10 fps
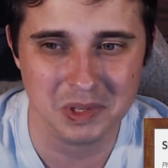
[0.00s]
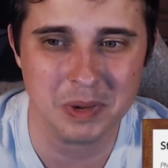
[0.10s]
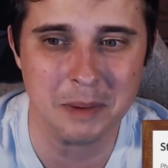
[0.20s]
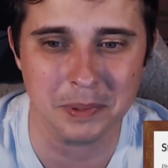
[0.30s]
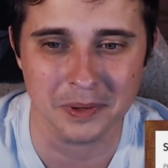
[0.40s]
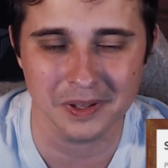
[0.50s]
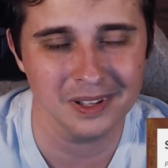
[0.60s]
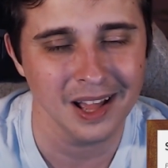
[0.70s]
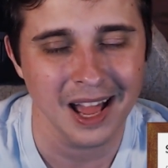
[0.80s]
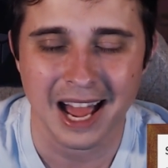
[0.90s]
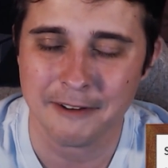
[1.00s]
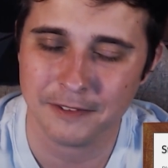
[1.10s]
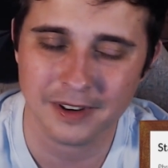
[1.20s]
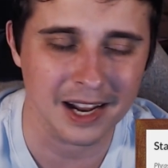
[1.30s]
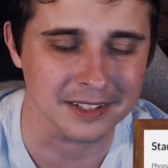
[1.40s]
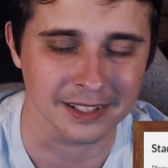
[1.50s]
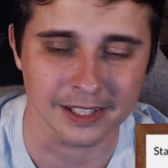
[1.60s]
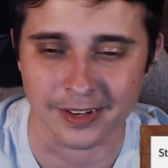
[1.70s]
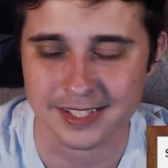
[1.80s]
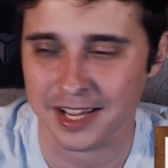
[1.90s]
people, forgotten the lyrics.